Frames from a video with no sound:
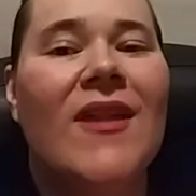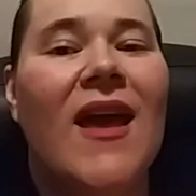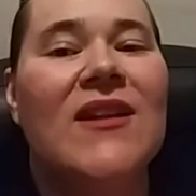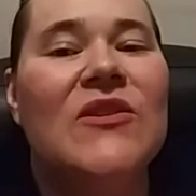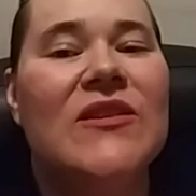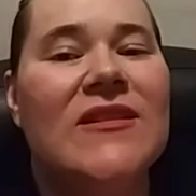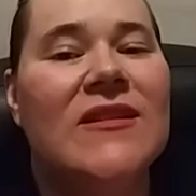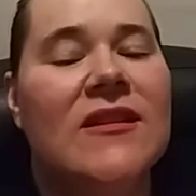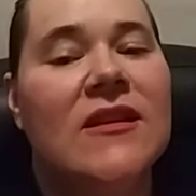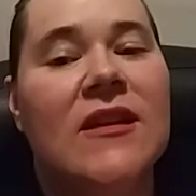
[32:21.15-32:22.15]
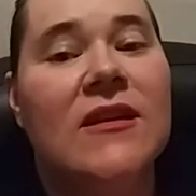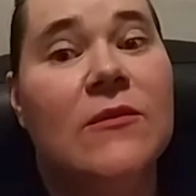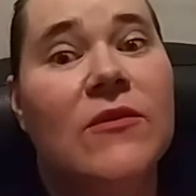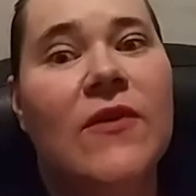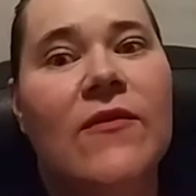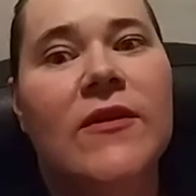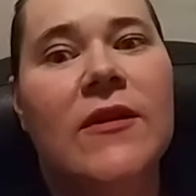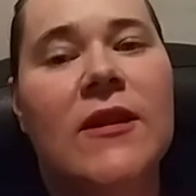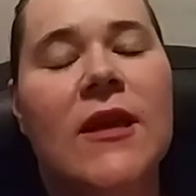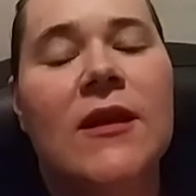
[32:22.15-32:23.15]
enters into the kingdom of heaven
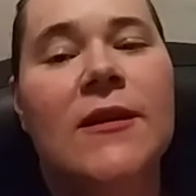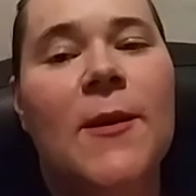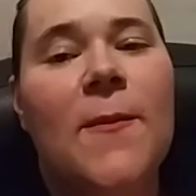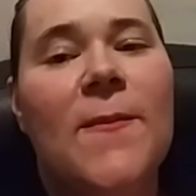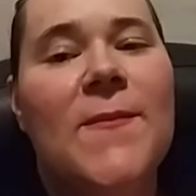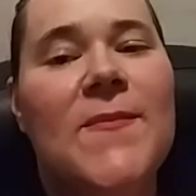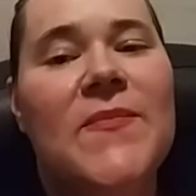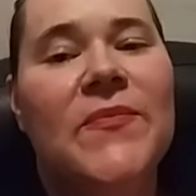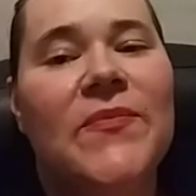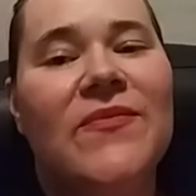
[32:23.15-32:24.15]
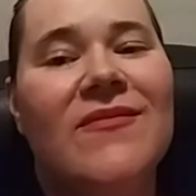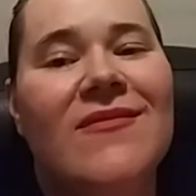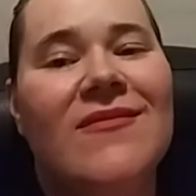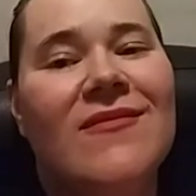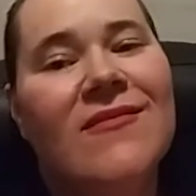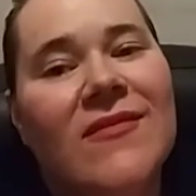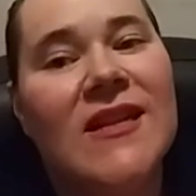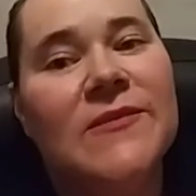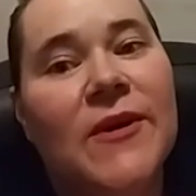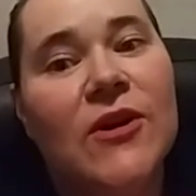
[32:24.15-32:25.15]
in the end.
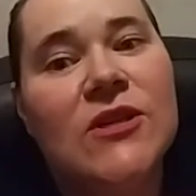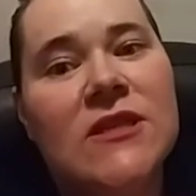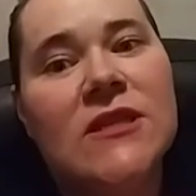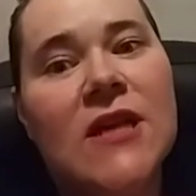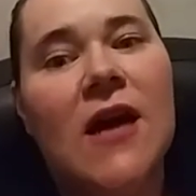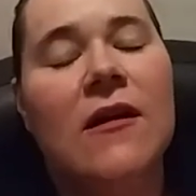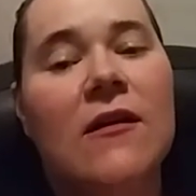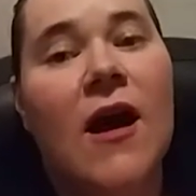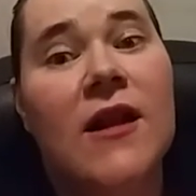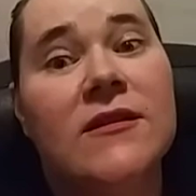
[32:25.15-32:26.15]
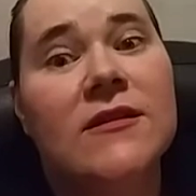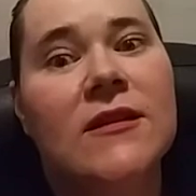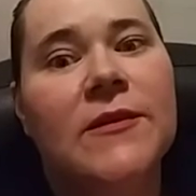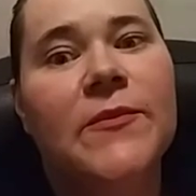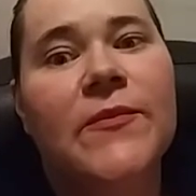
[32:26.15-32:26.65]
That's my heart's desire, honestly.